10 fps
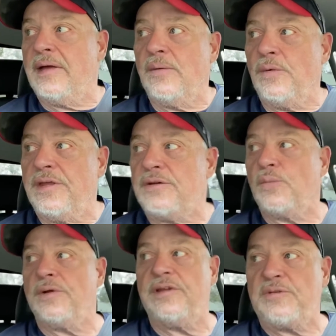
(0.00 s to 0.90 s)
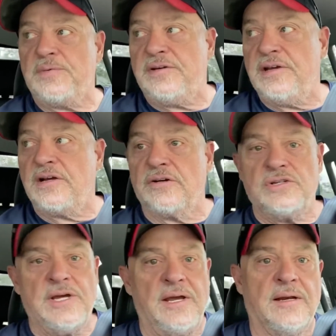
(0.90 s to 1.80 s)
with this particular
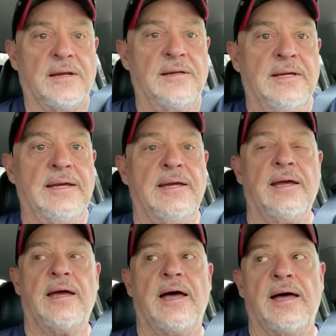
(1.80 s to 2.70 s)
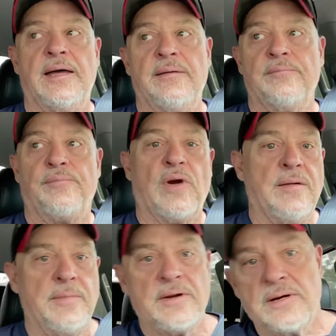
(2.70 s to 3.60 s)
channel, I'm
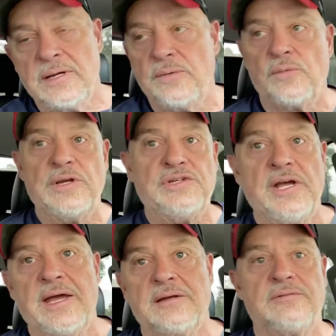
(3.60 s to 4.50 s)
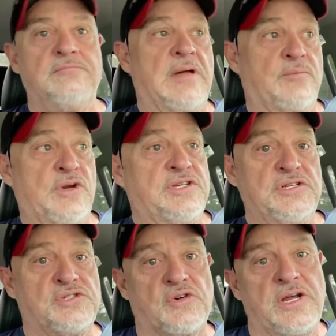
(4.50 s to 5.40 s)
primarily reaching out. I'm reaching
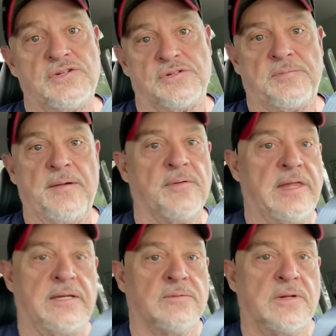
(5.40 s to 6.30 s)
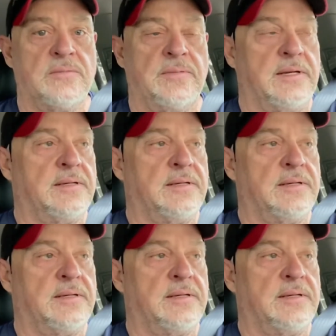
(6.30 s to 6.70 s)
strangers, people that don't know me.